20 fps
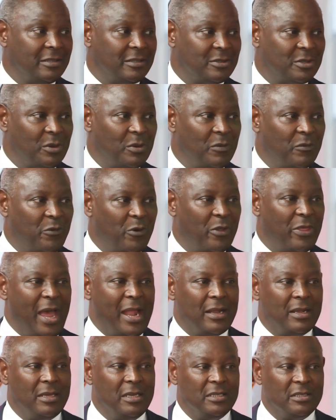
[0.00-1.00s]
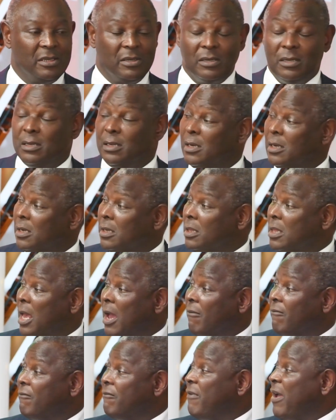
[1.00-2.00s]
So for that reason, they
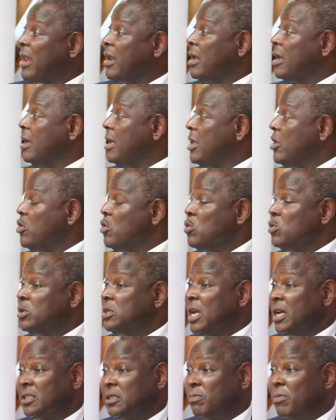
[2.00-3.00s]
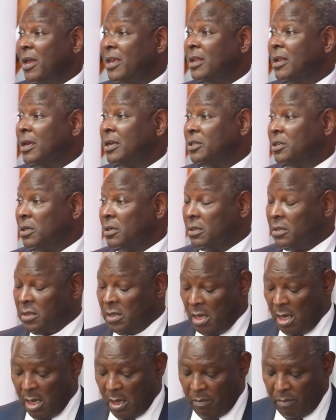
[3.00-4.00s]
have very huge aspirations,
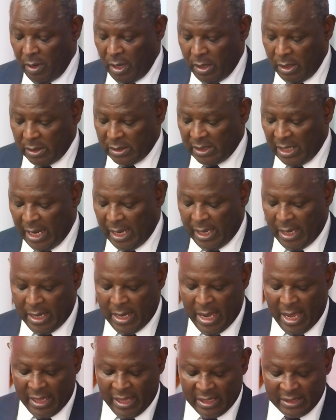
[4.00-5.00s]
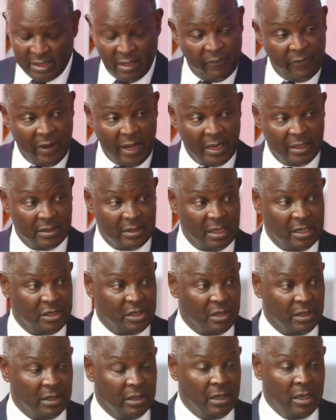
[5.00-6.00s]
because like any other
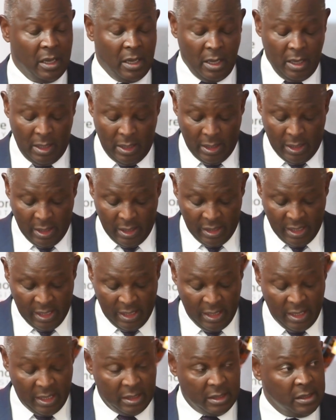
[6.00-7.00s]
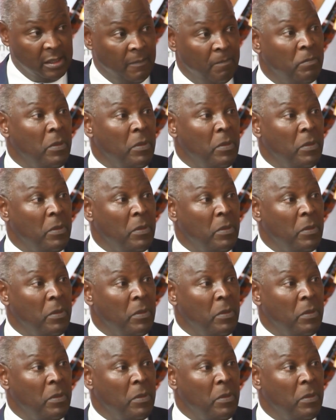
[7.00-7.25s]
civilization, they need.